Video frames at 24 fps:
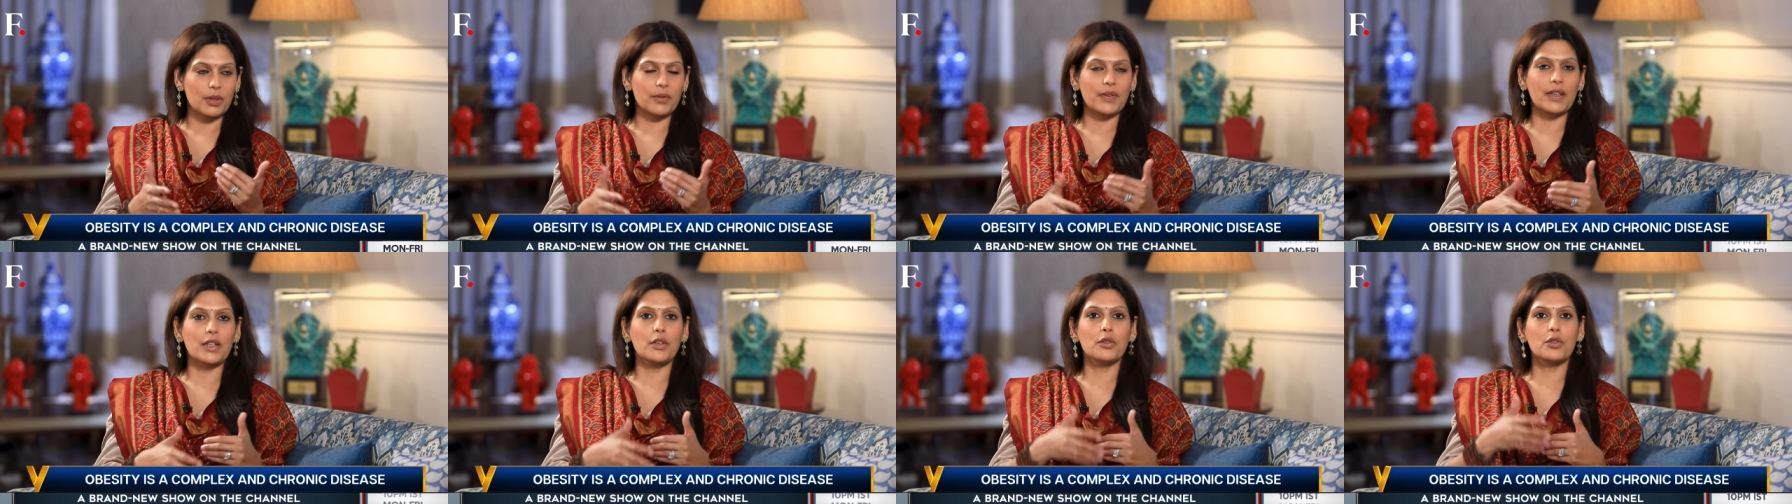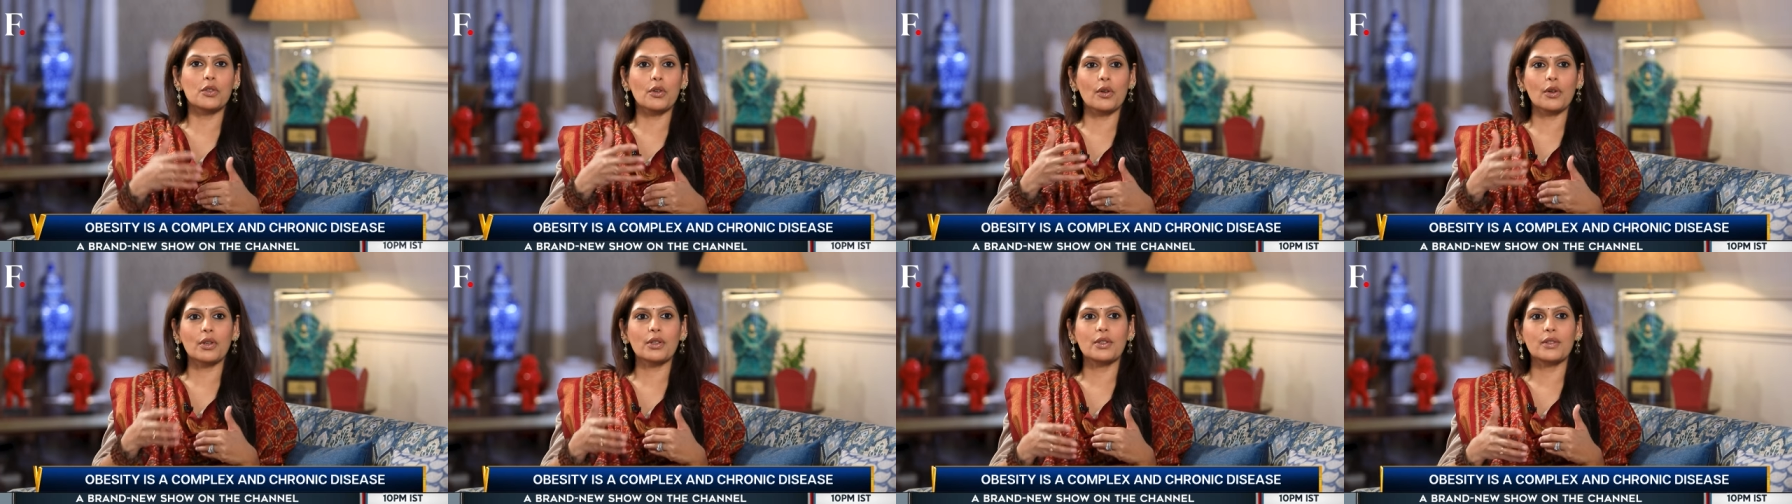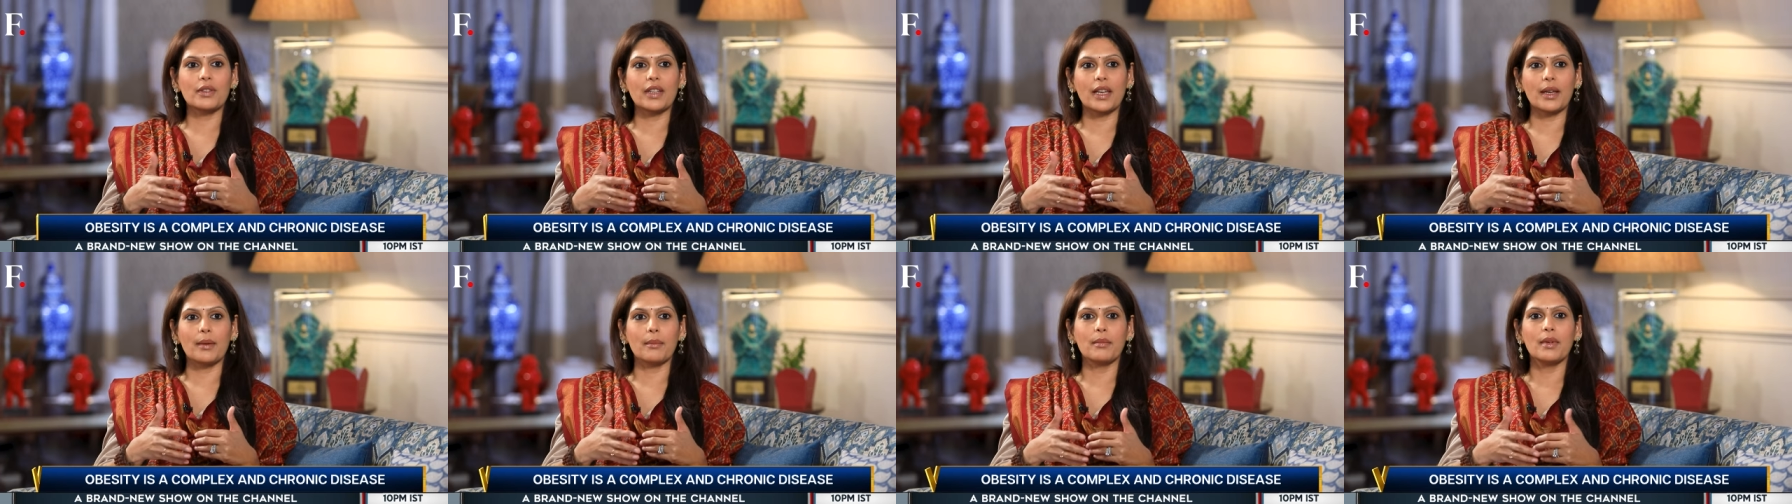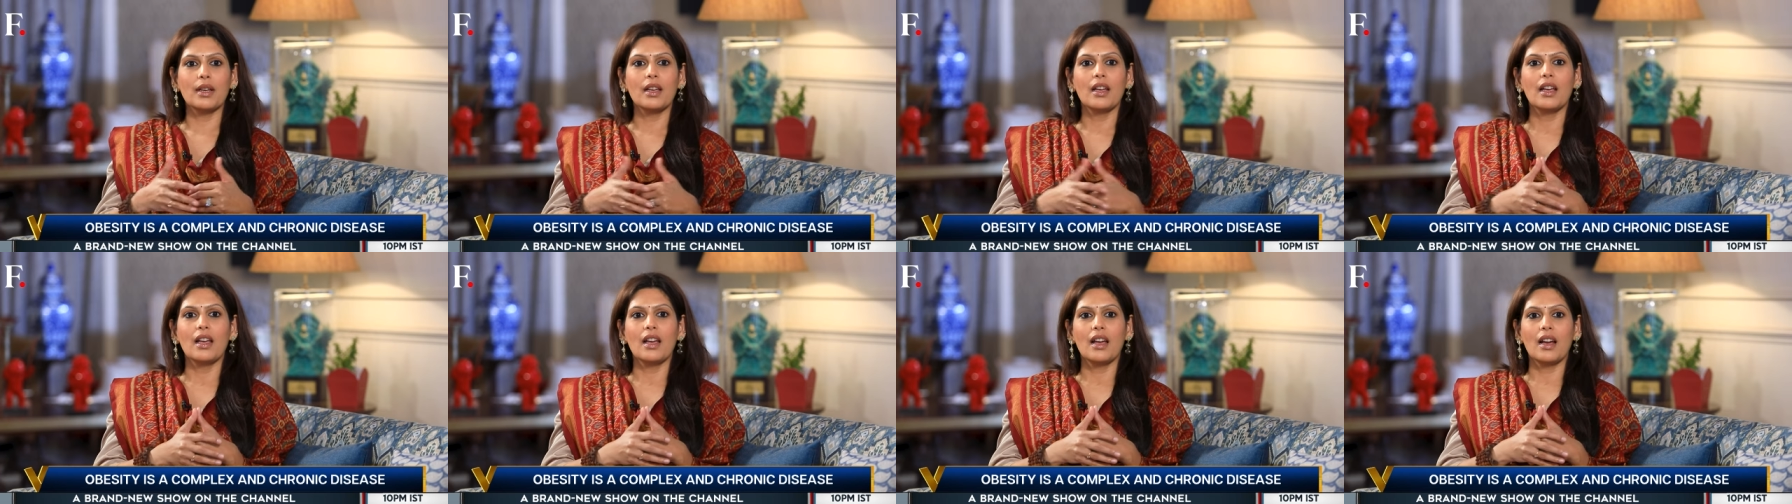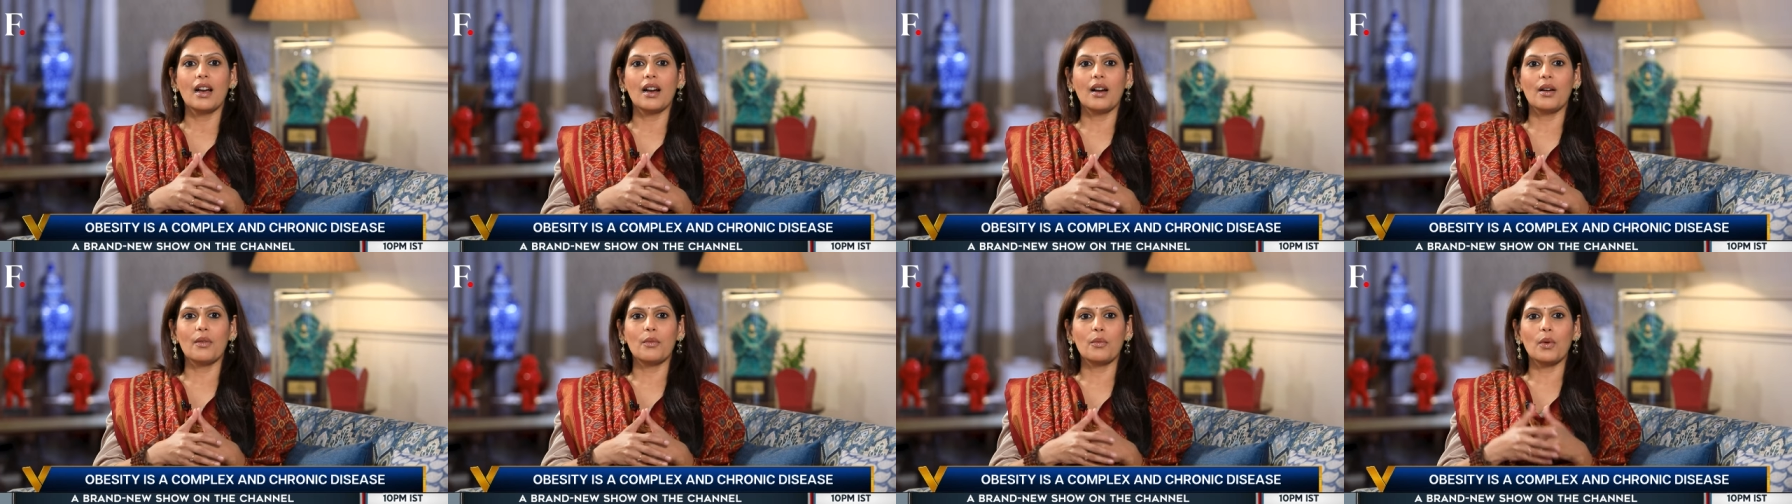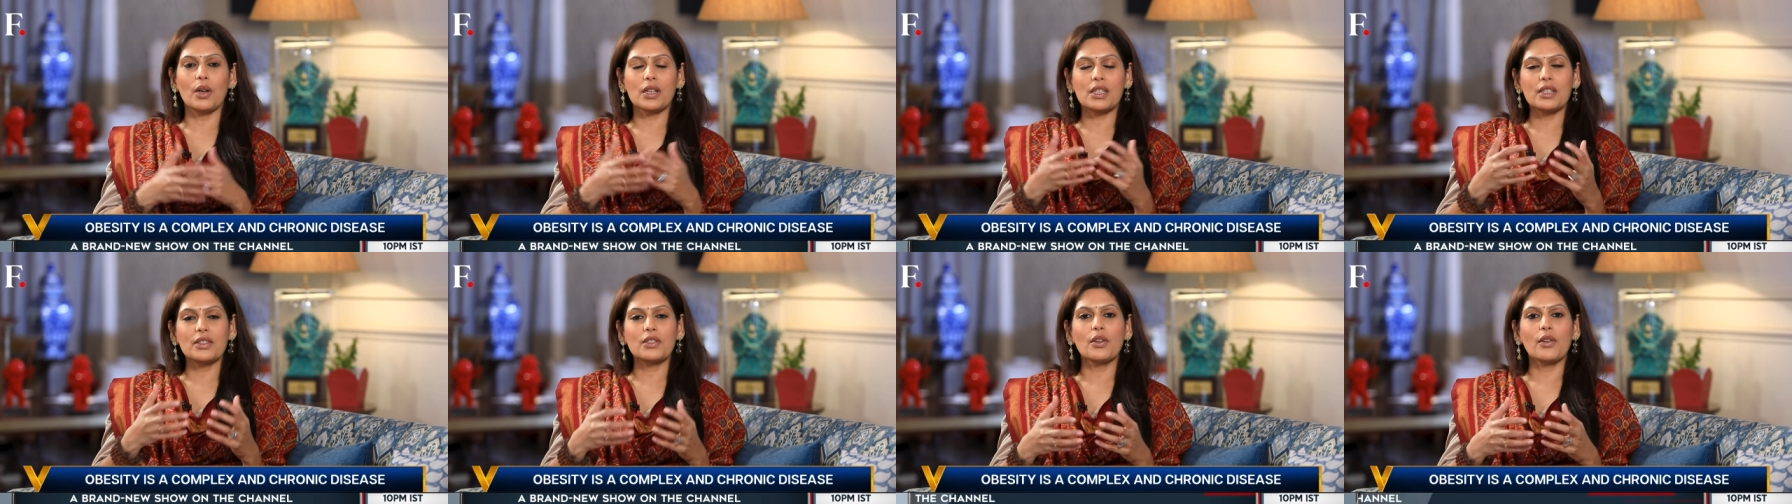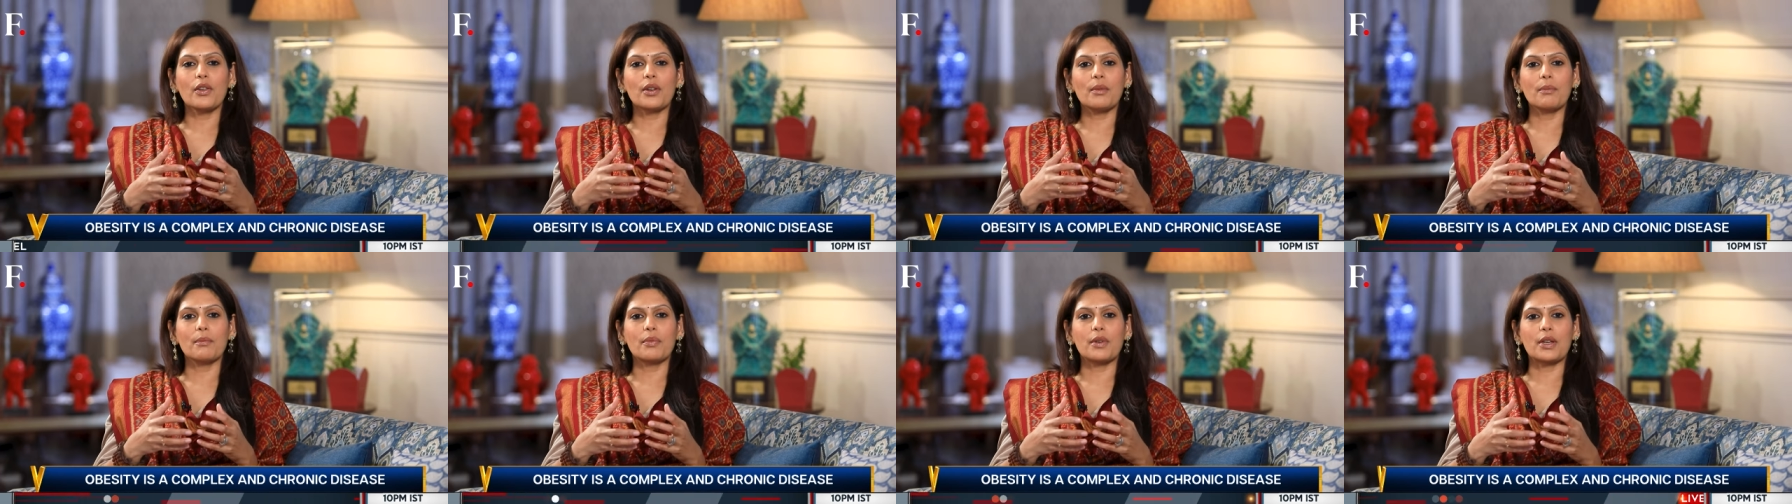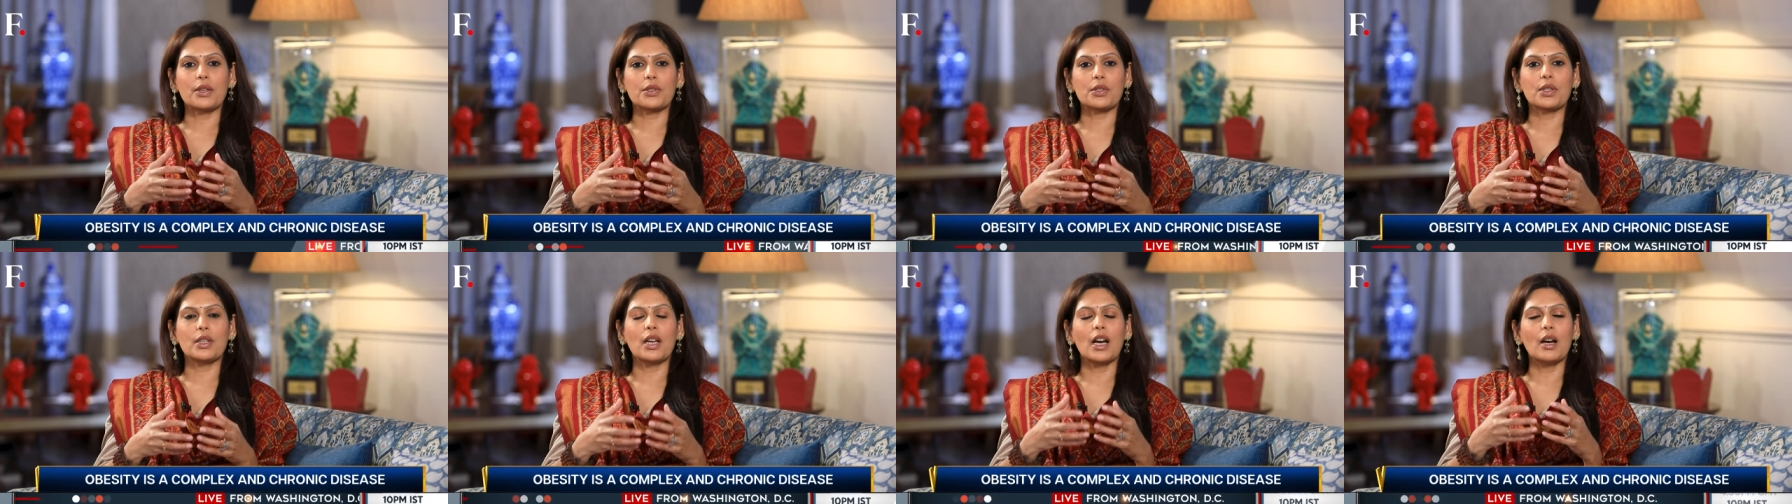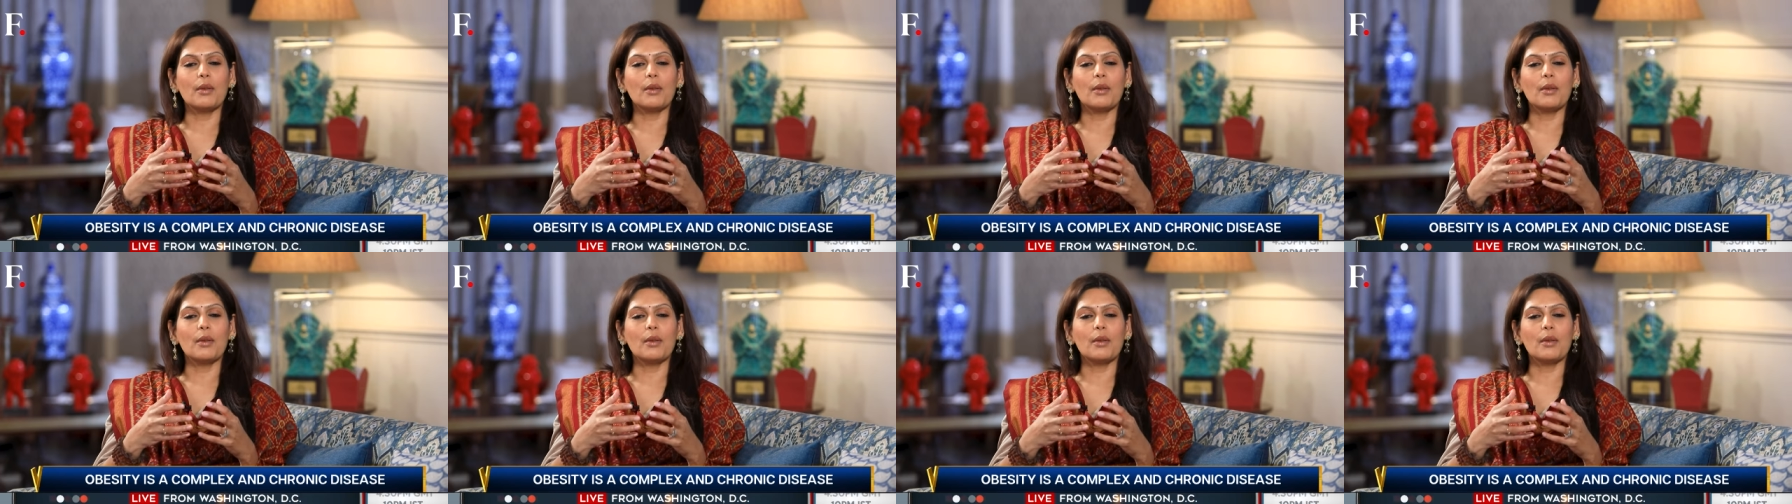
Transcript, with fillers: But when you talk to them, what is your impression?